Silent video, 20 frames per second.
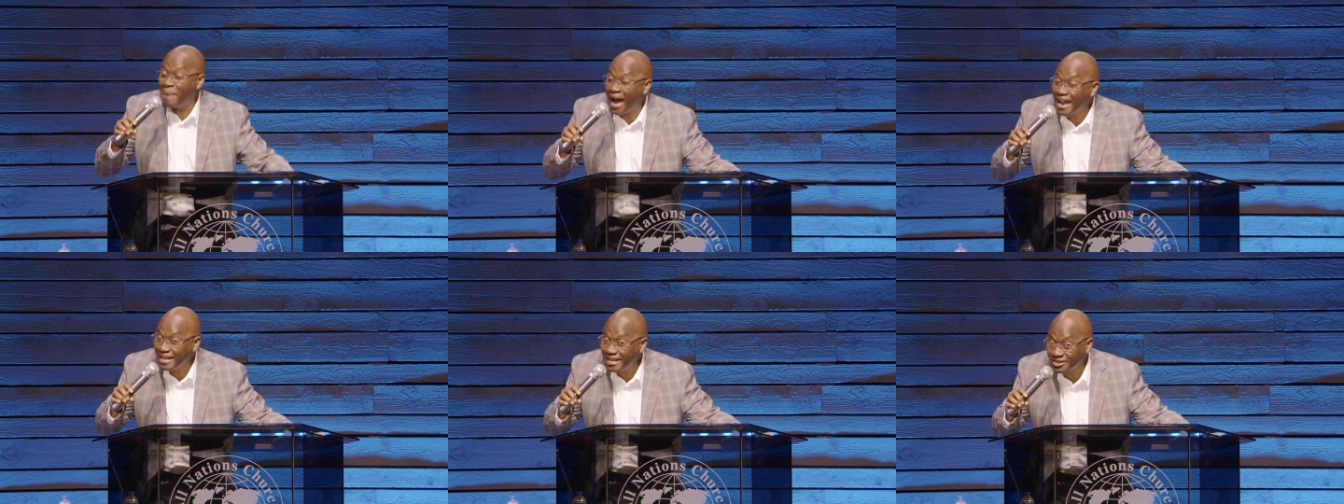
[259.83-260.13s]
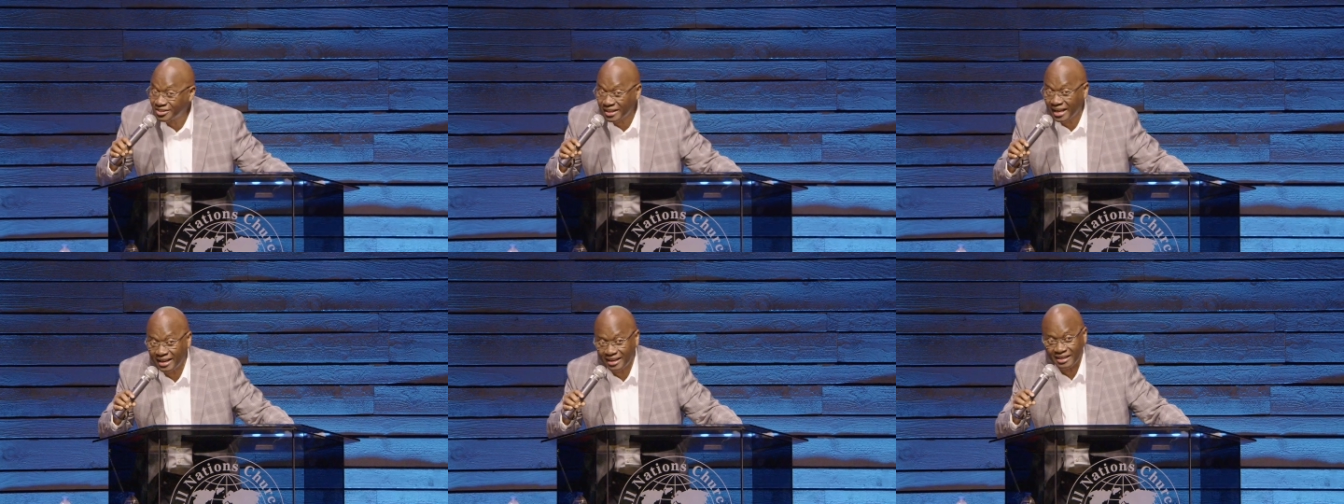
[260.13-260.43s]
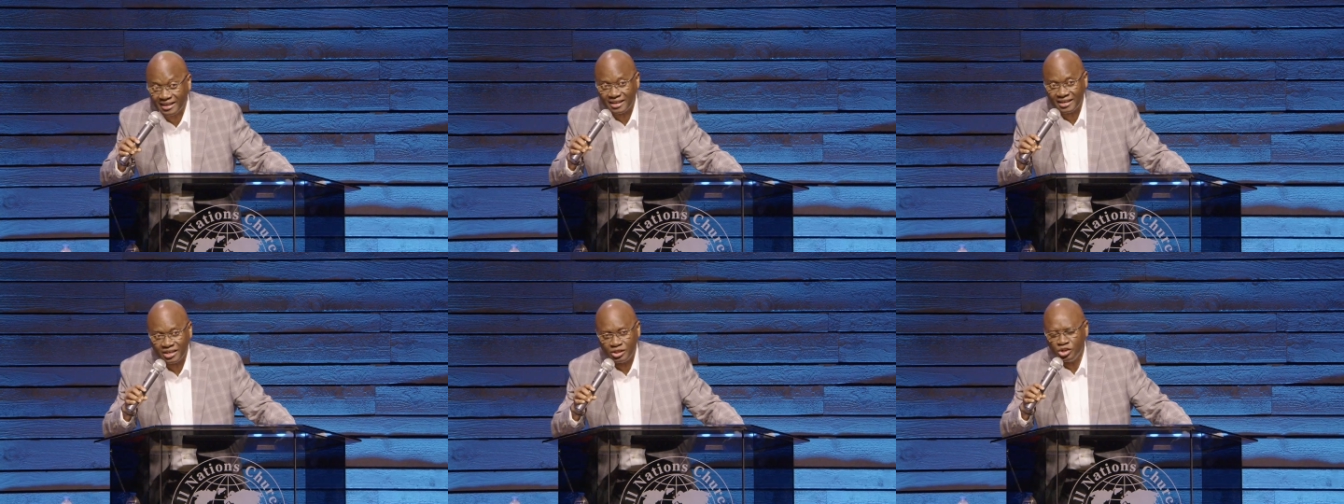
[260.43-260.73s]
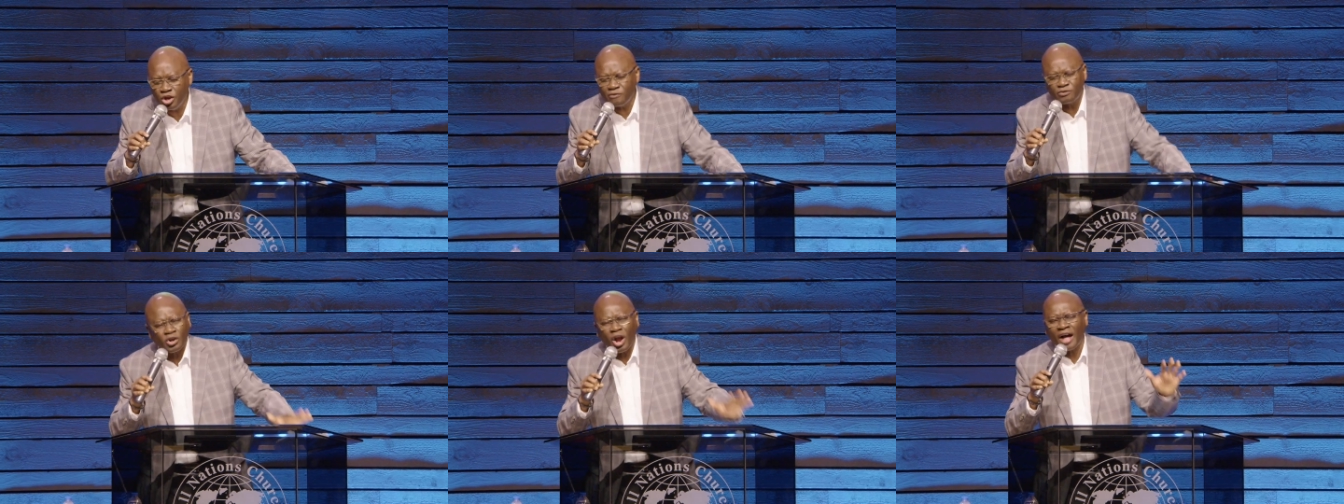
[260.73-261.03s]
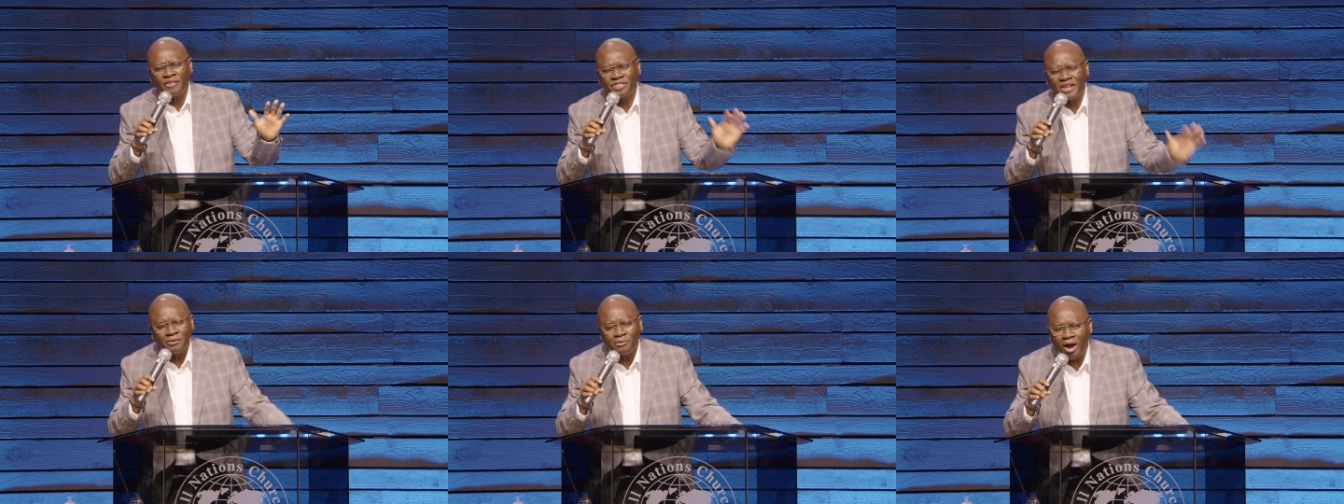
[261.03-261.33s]
Manasseh. You've
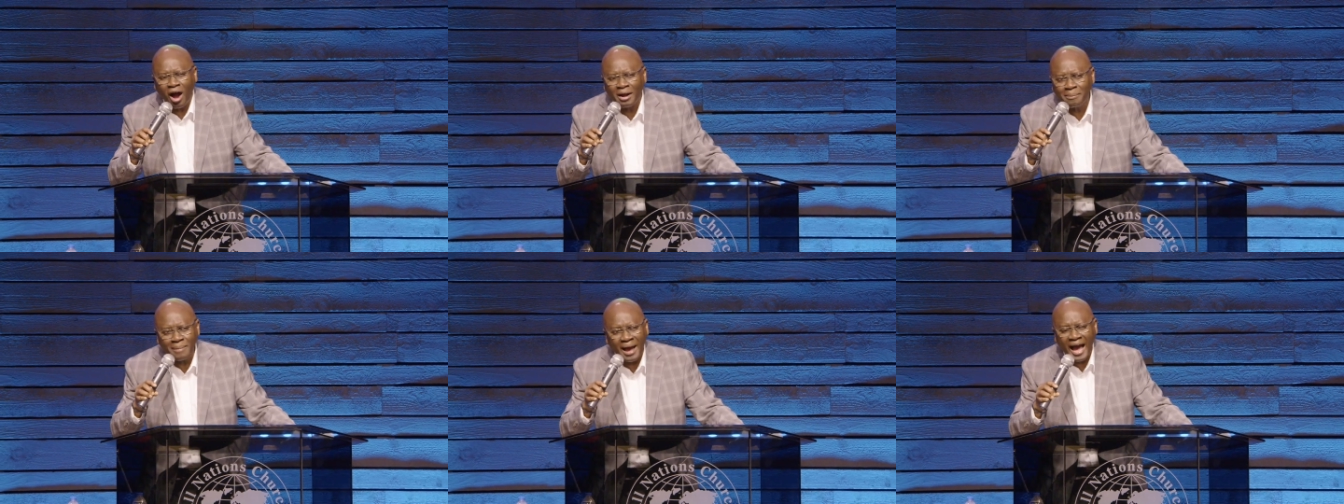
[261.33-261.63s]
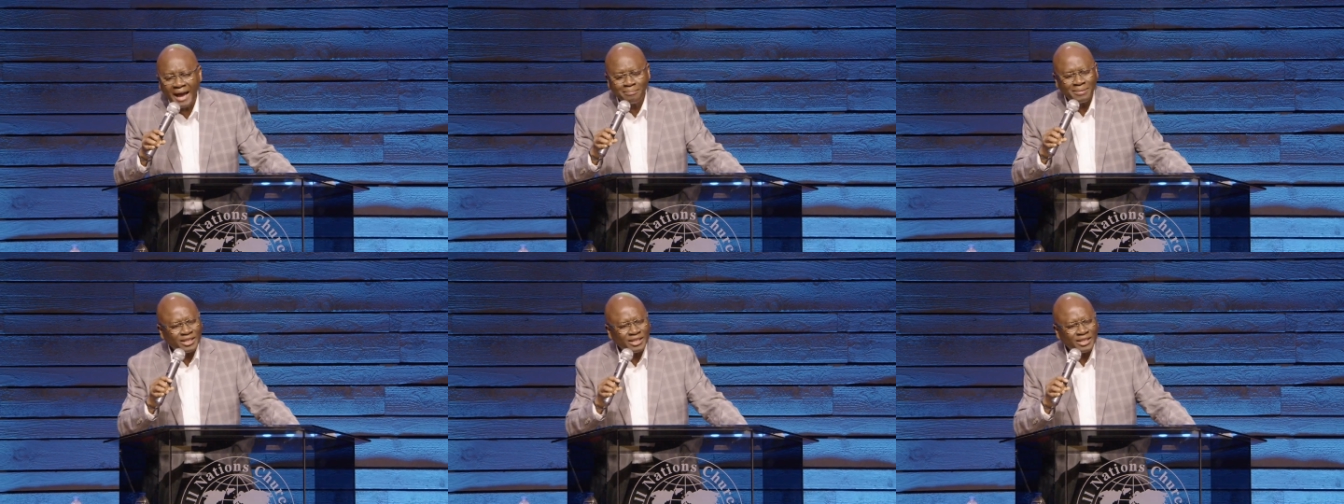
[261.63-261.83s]
got the wrong man.